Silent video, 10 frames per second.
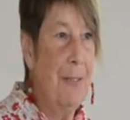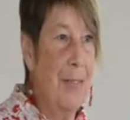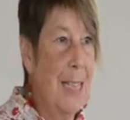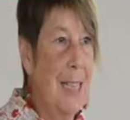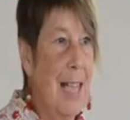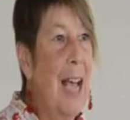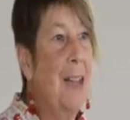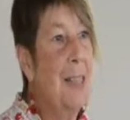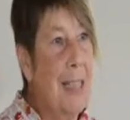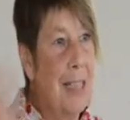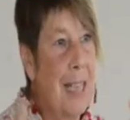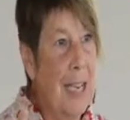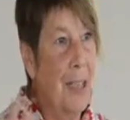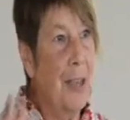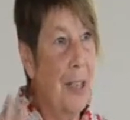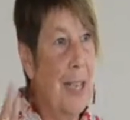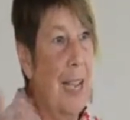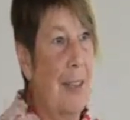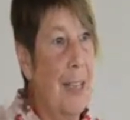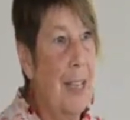$50,000, then you're
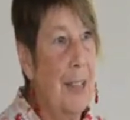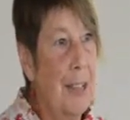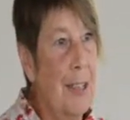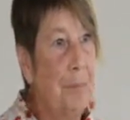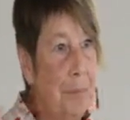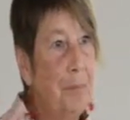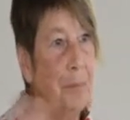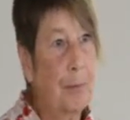going to have another